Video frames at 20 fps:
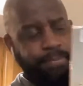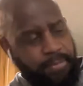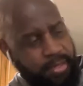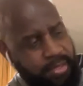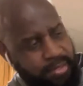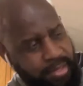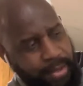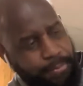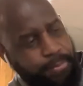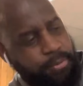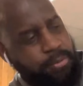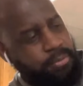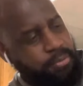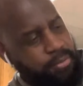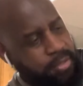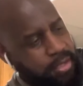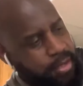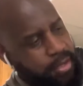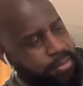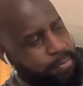sampled to
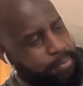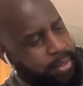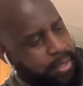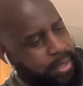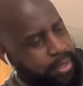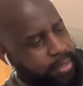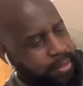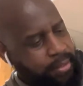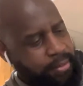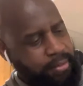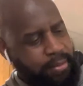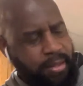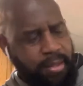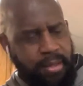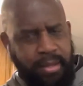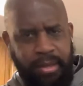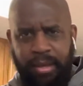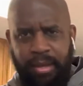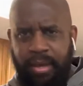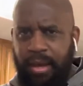the other man,
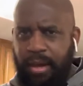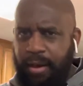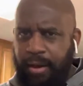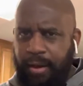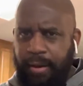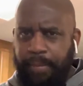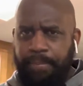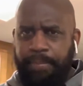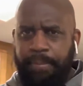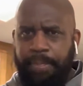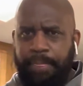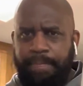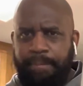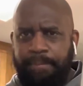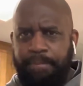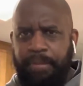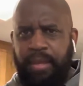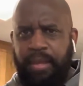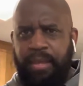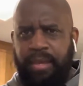
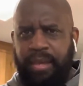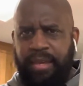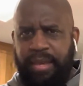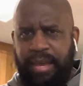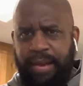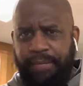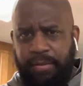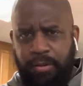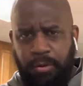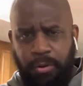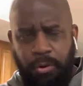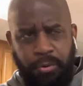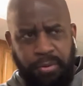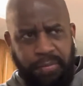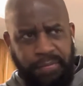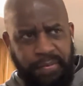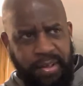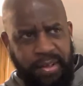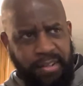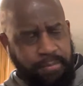and gave it to
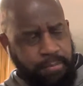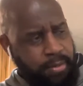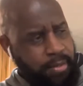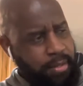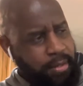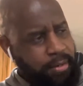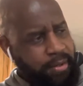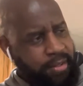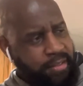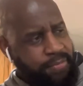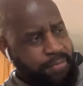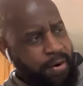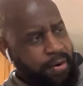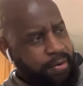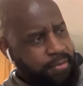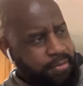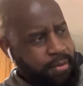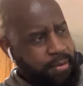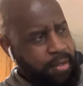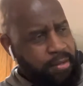Ghostface Killer as far
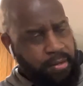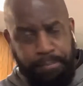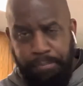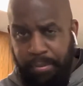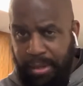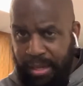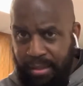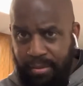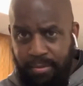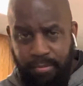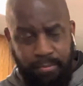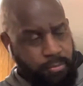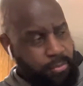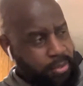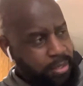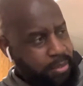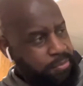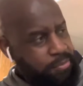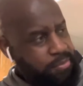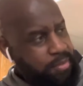as the beat when
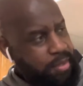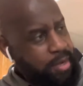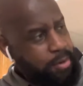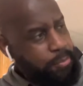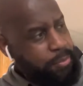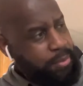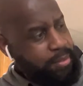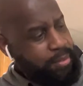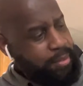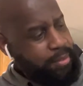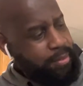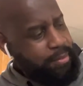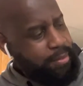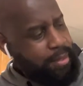he was done with it.